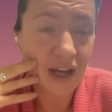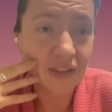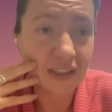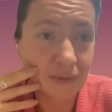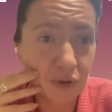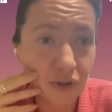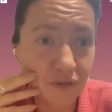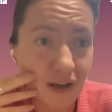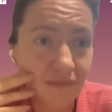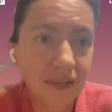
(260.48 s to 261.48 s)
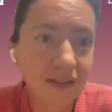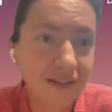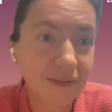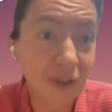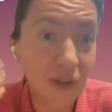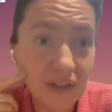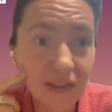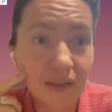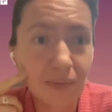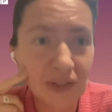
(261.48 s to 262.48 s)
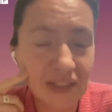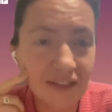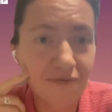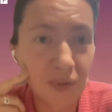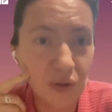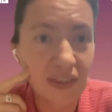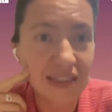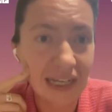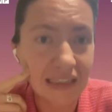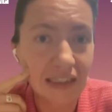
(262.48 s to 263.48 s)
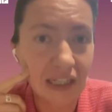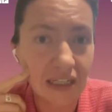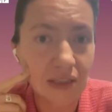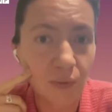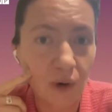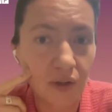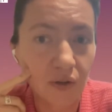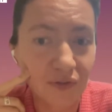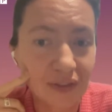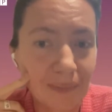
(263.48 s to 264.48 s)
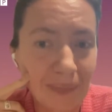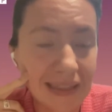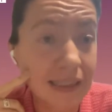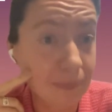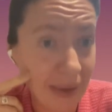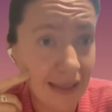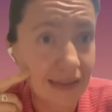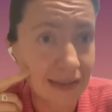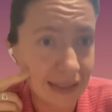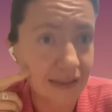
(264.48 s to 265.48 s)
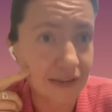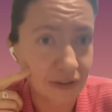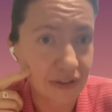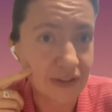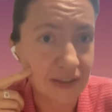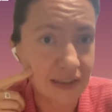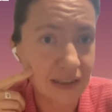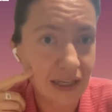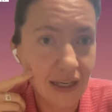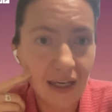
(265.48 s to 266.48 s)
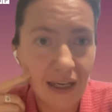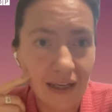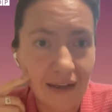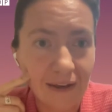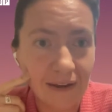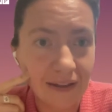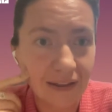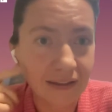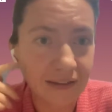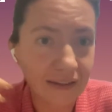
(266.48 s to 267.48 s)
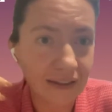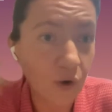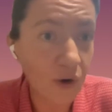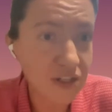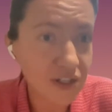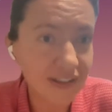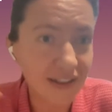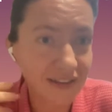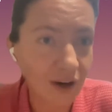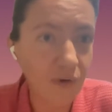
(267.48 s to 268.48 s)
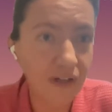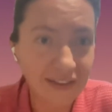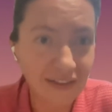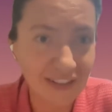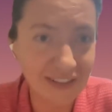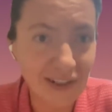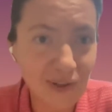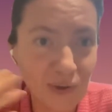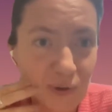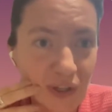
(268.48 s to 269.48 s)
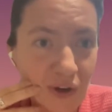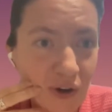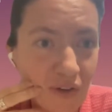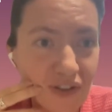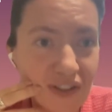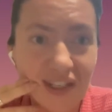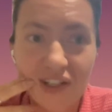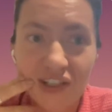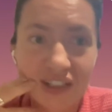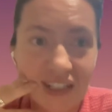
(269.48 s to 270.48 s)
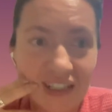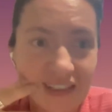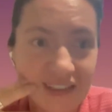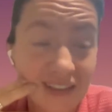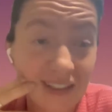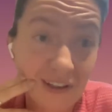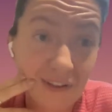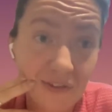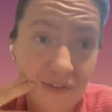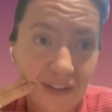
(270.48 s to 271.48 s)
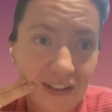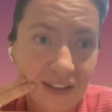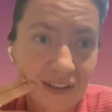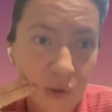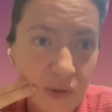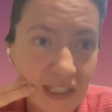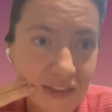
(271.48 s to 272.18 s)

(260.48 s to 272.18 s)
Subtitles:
out that in Moldova, girls perceive beauty sector as one of the best paid sectors. A question that I will later address to you in our conversation is if those